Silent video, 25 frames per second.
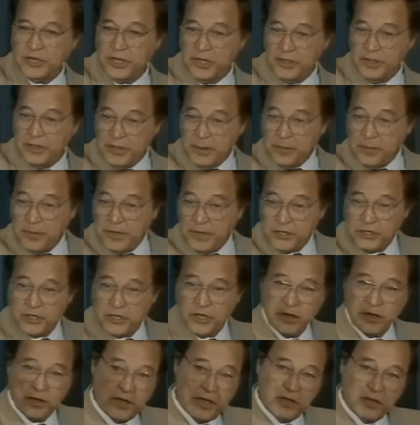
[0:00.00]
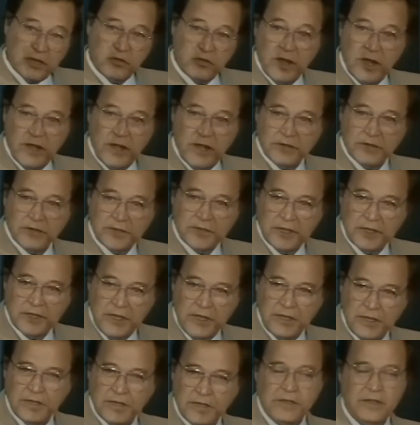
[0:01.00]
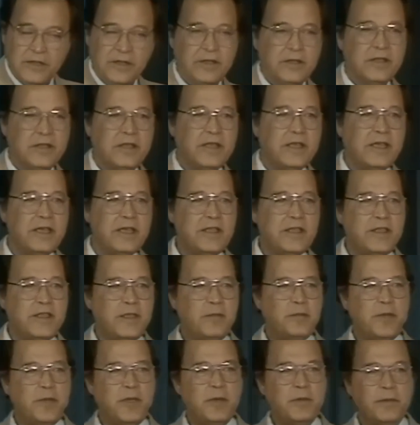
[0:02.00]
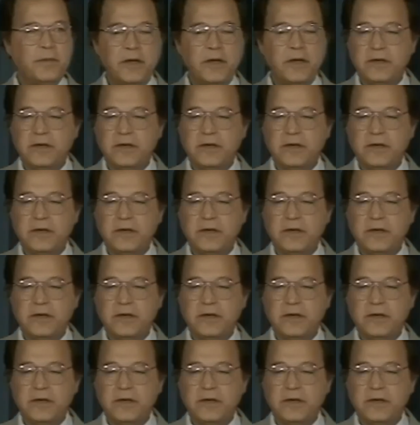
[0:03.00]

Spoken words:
and the picture that you have seen in the paper,